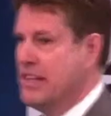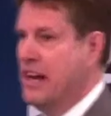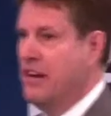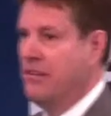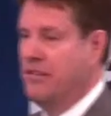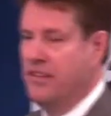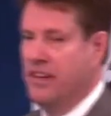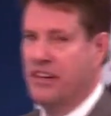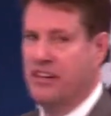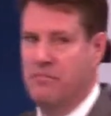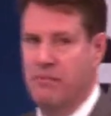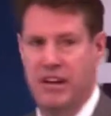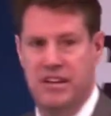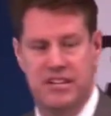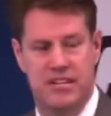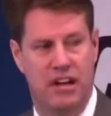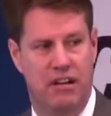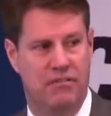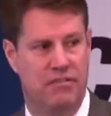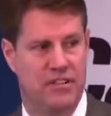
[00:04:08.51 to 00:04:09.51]
I don't think of
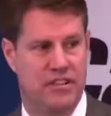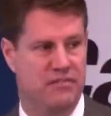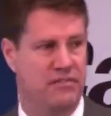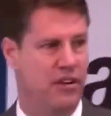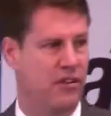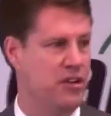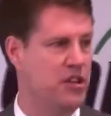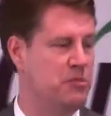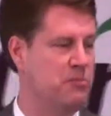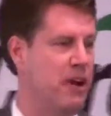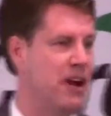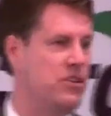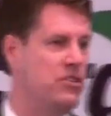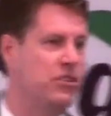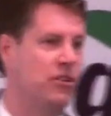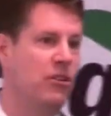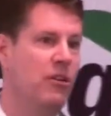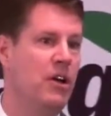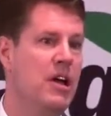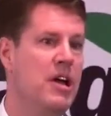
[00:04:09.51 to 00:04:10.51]
myself as very
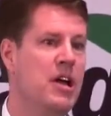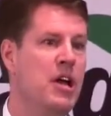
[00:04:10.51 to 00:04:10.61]
special,